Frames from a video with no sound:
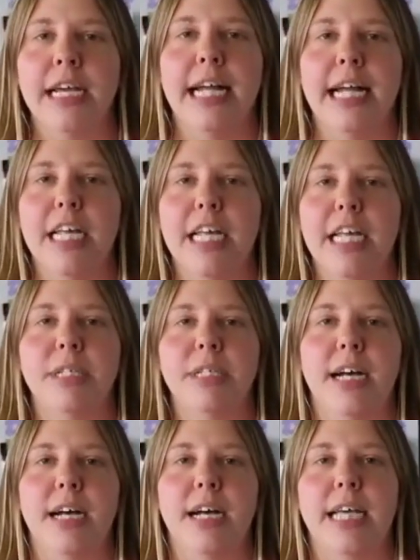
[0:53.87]
and that's
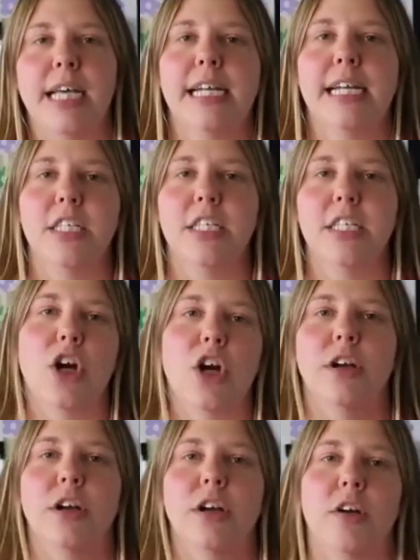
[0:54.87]
helped us kind of
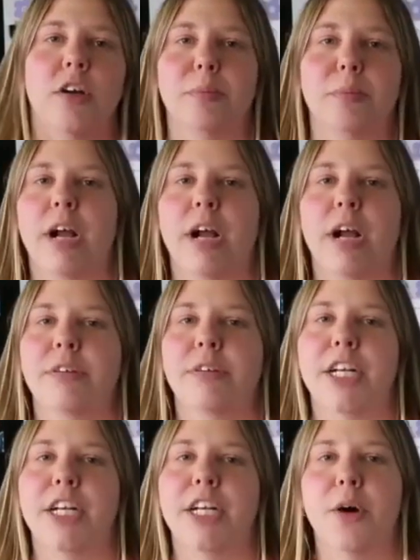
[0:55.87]
start from the
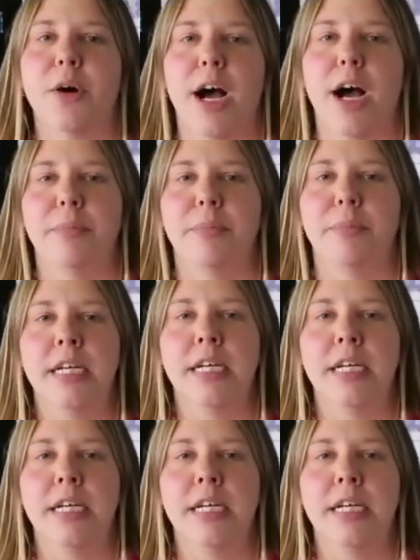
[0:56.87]
ground and go up.